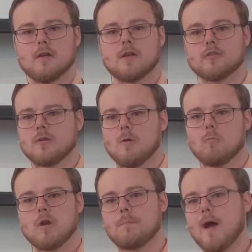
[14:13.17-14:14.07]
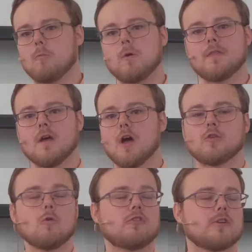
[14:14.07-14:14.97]
He goes, What about with
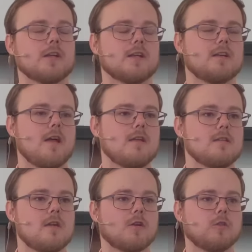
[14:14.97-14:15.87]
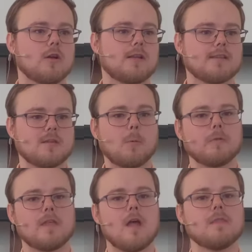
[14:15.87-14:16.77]
adultery? You ever looked at
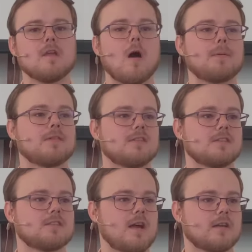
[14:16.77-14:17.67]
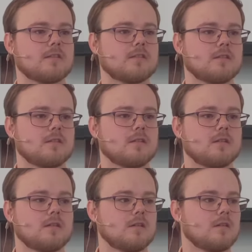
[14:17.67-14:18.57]
someone in the opposite sex
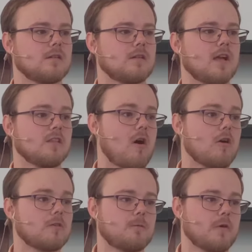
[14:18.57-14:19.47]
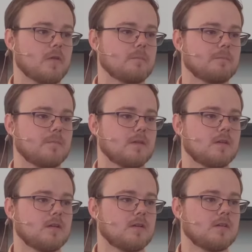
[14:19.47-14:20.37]
and longed for them?
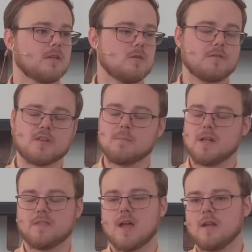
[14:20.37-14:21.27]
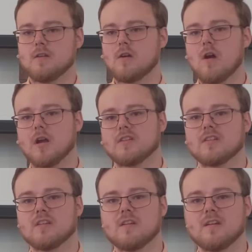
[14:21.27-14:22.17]
Then you have committed that in your
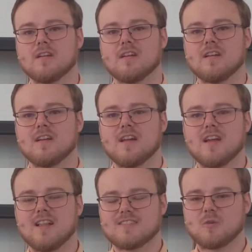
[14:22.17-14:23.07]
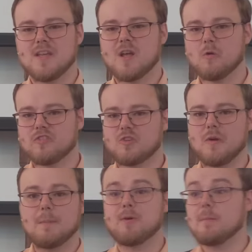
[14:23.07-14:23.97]
heart. And so he goes
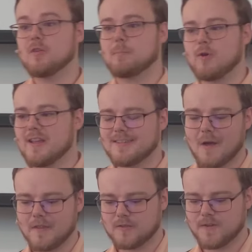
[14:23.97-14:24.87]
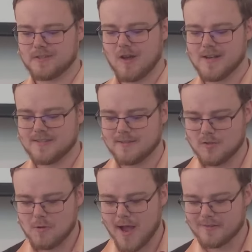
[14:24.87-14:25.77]
through and he pretty much breaks down this facade and he
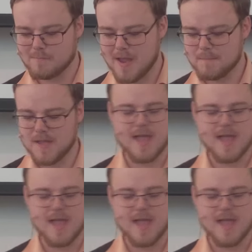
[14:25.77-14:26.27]
says, You guys may be